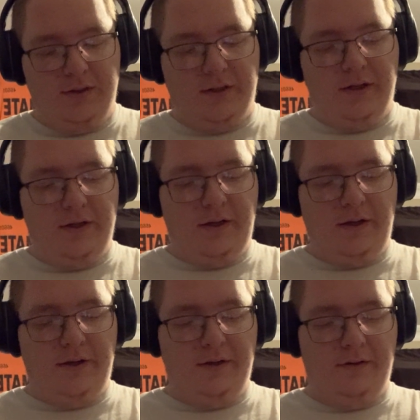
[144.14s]
get
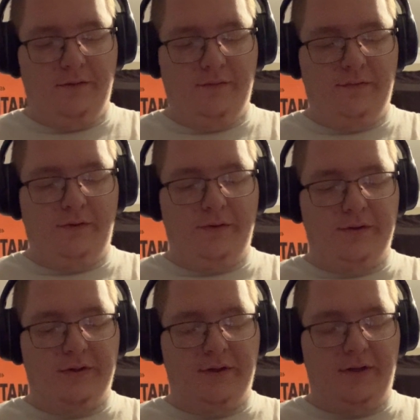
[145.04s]
a
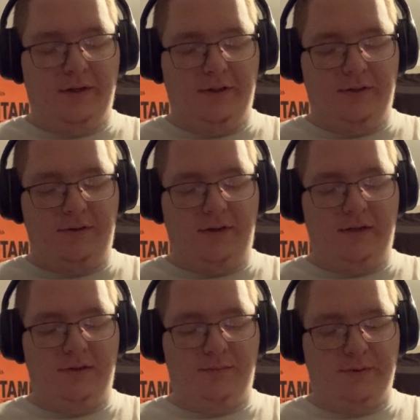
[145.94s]
folder that is
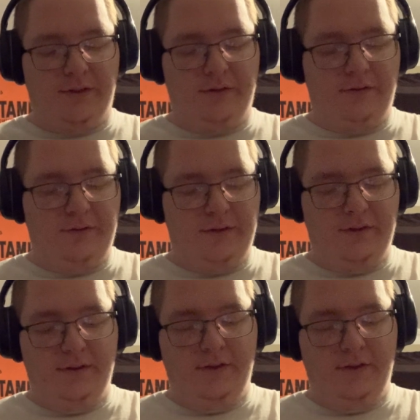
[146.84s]
not spring loaded.